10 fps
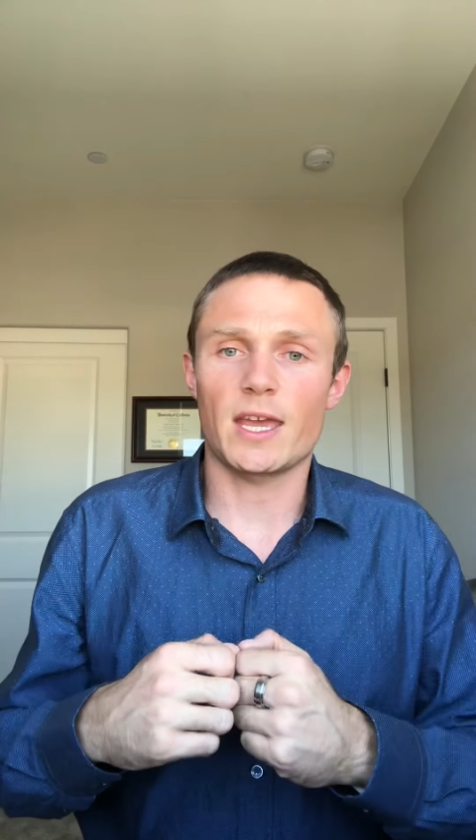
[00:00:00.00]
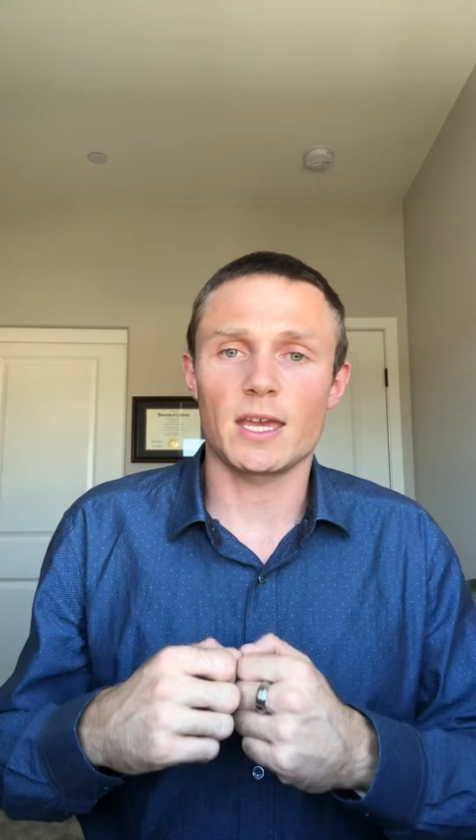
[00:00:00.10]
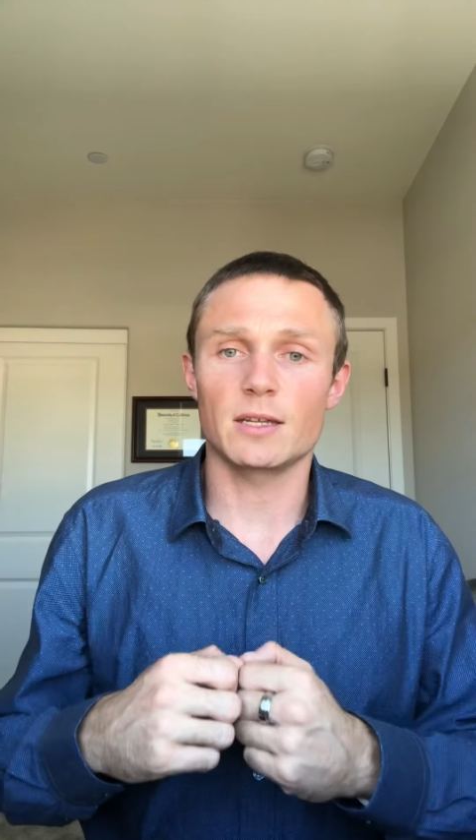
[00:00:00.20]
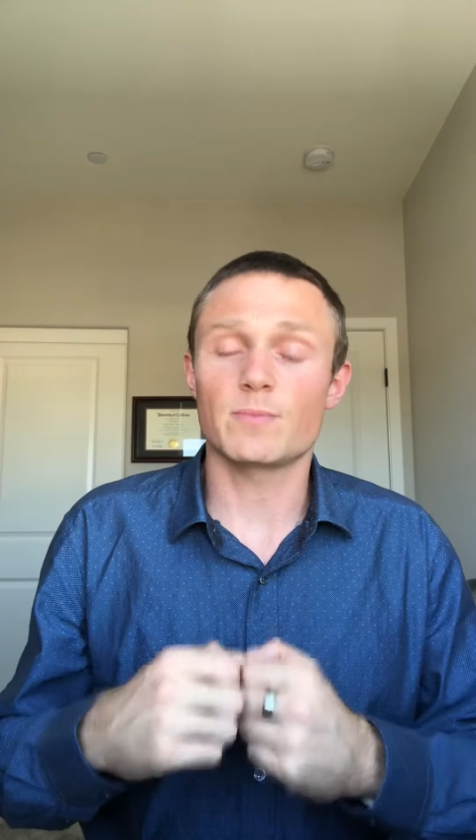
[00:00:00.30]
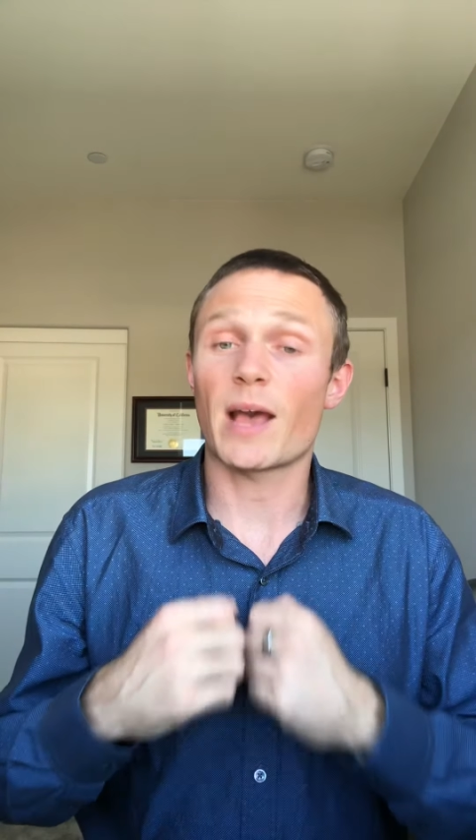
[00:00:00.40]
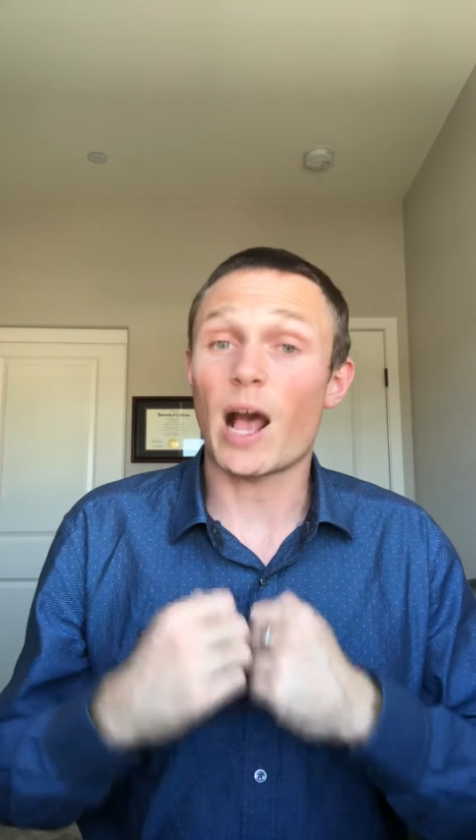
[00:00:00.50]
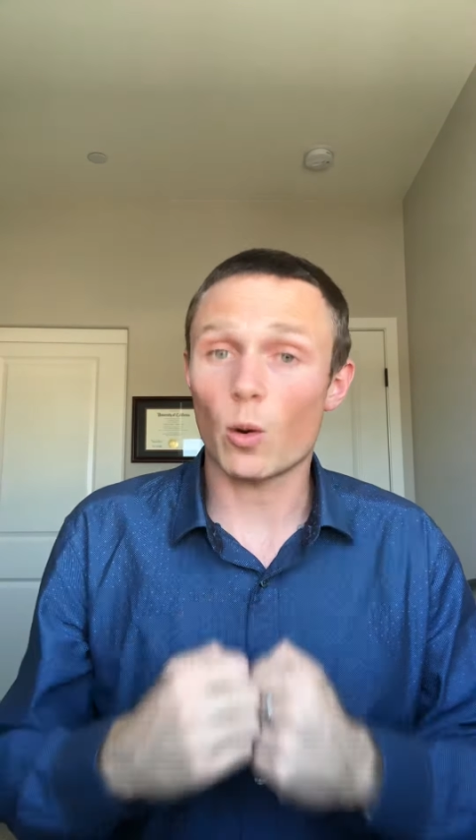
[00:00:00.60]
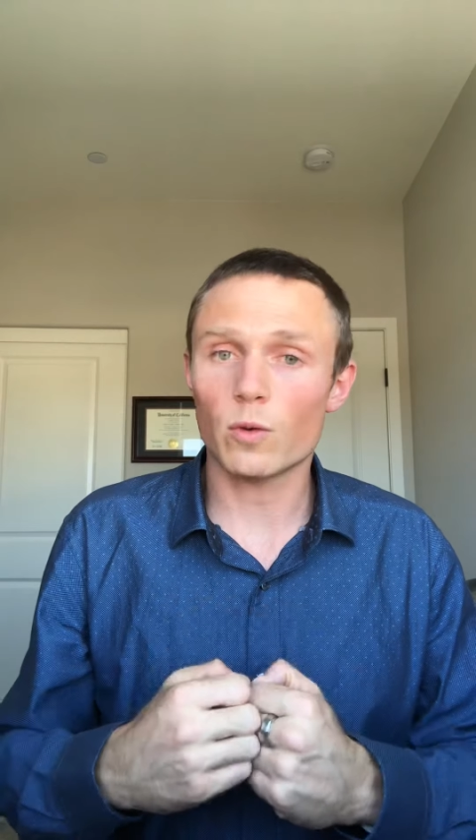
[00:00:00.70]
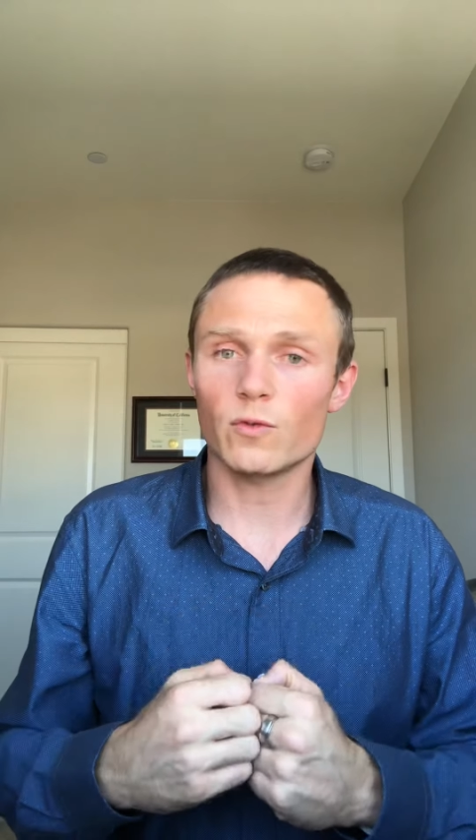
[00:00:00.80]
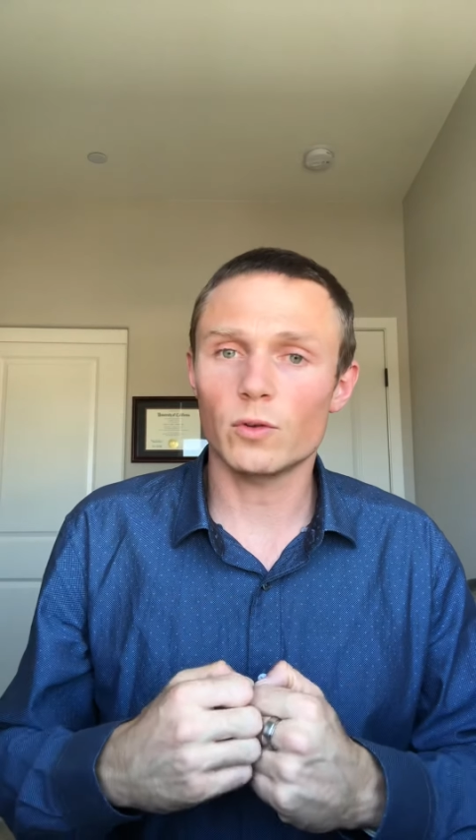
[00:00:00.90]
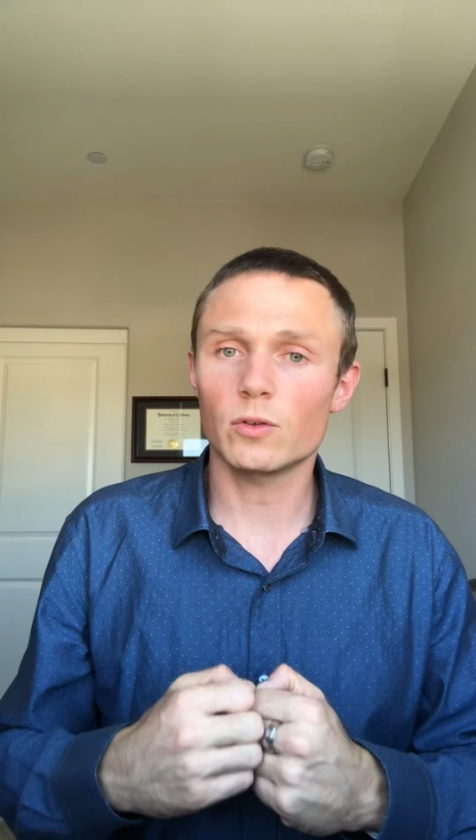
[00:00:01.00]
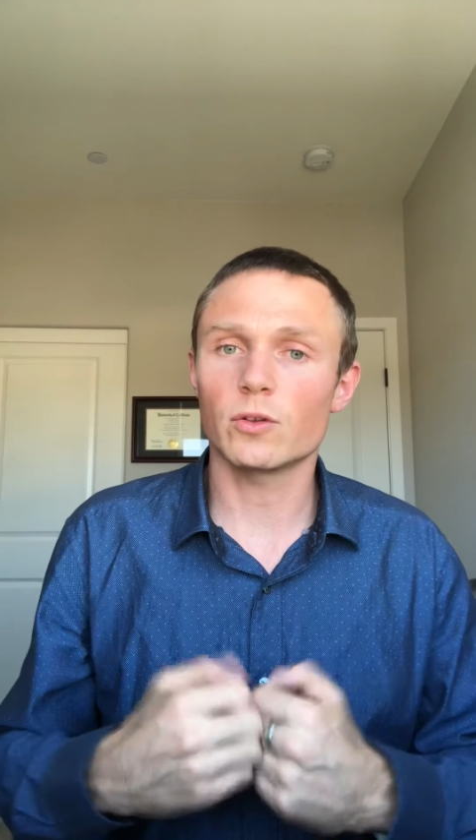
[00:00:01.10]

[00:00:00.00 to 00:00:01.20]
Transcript: and powerful,